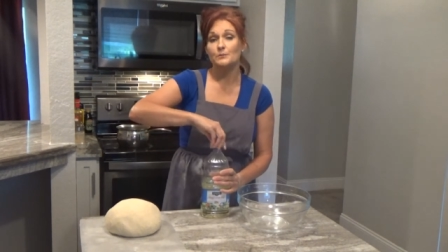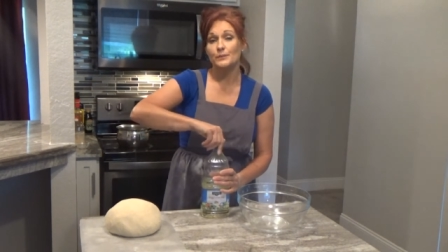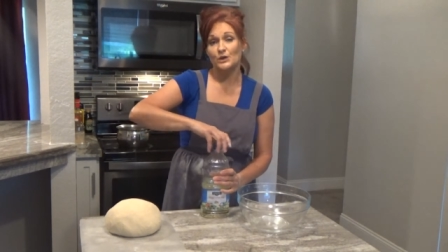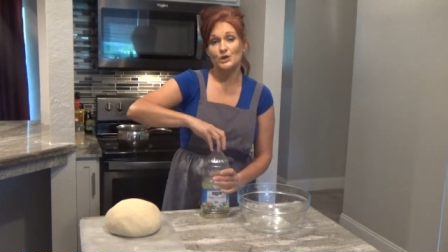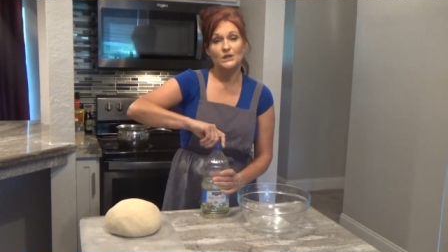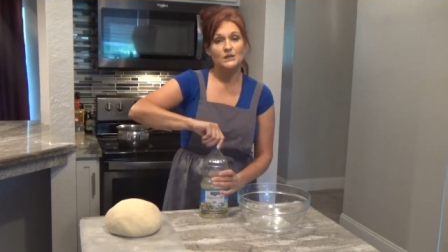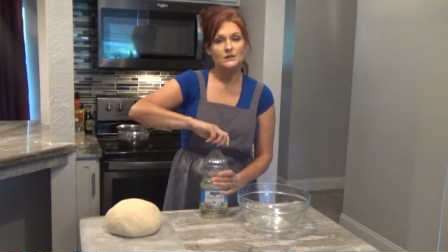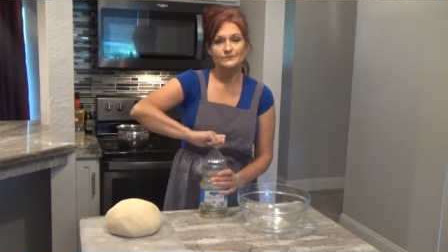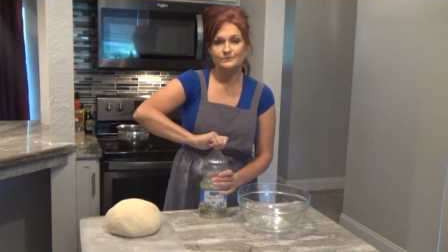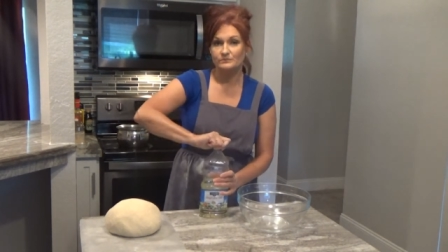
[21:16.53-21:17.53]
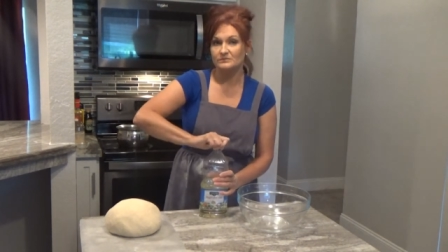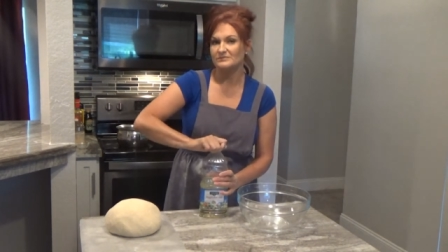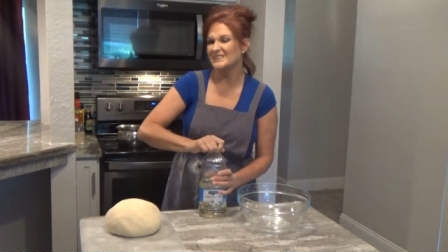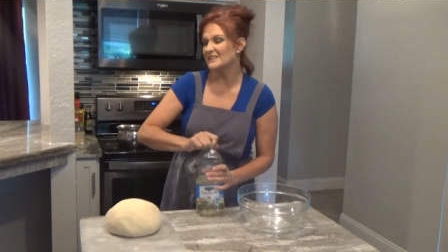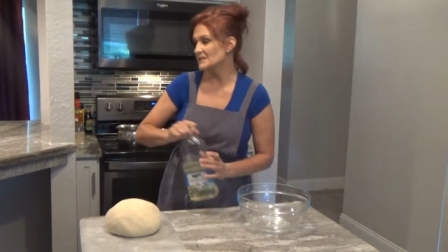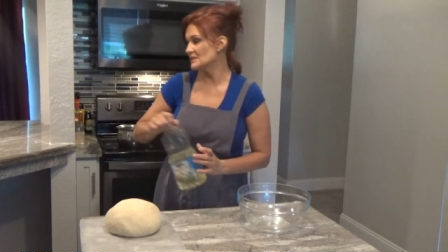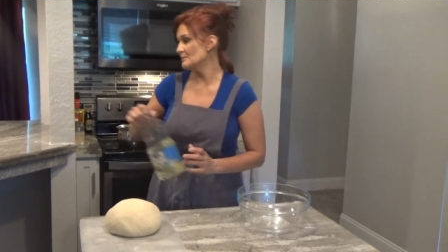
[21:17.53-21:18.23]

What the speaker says: butter, doesn't